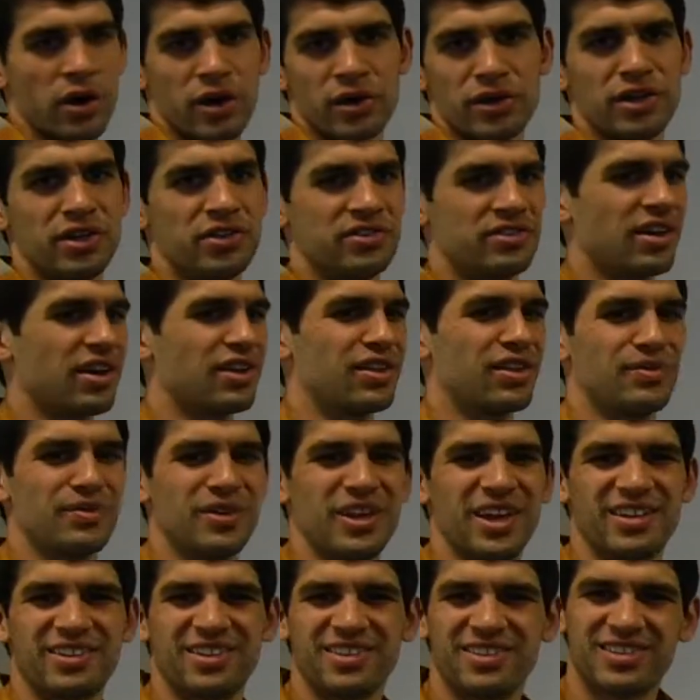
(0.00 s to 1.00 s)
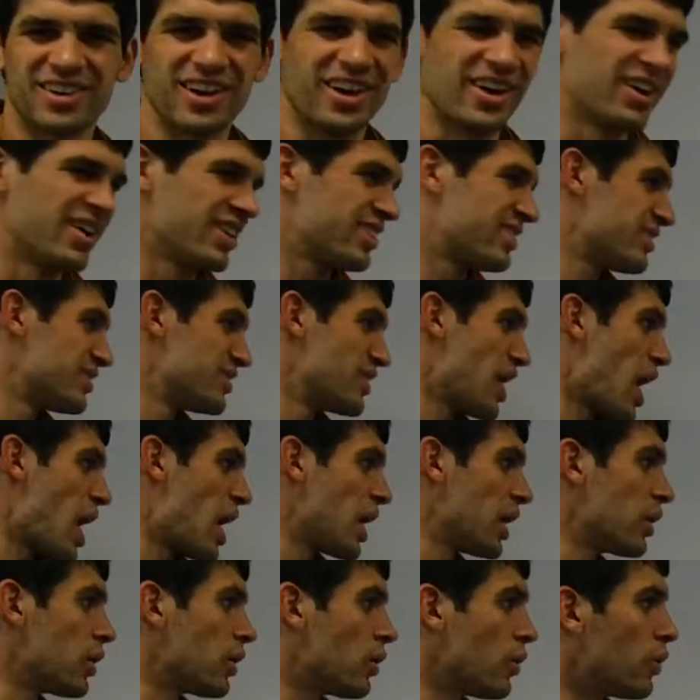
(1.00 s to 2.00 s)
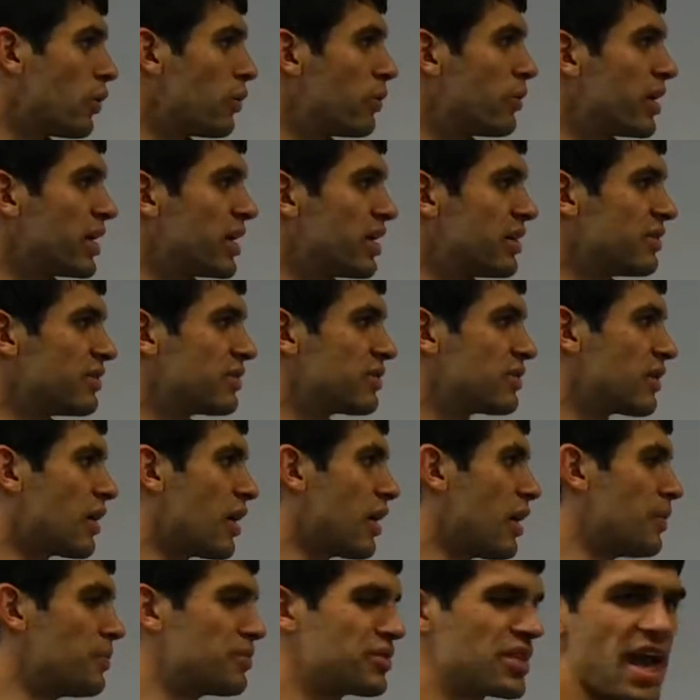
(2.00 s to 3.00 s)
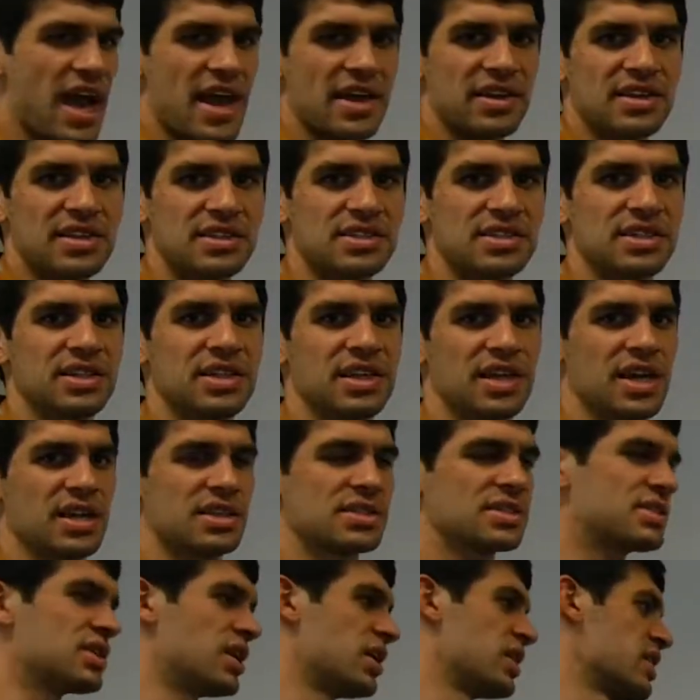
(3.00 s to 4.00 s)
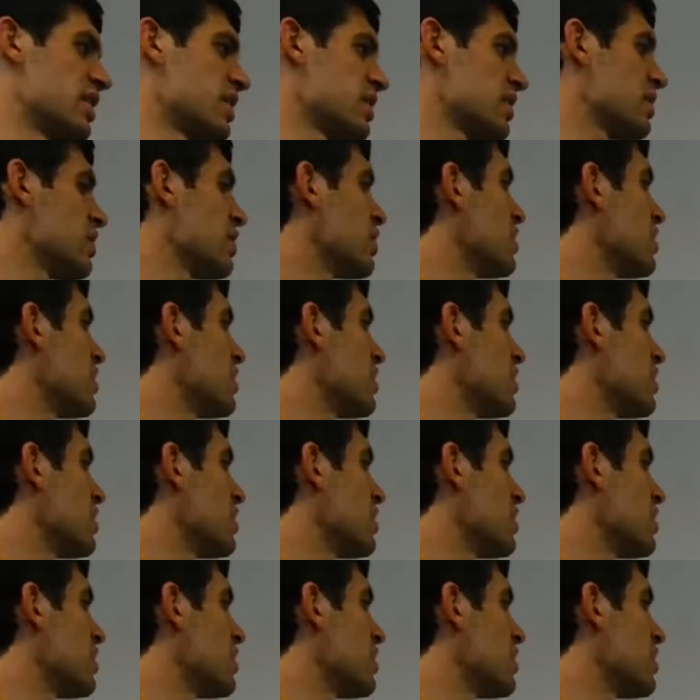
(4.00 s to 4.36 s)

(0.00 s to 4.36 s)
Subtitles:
using elimination, sorry, it's not always that easy to get started.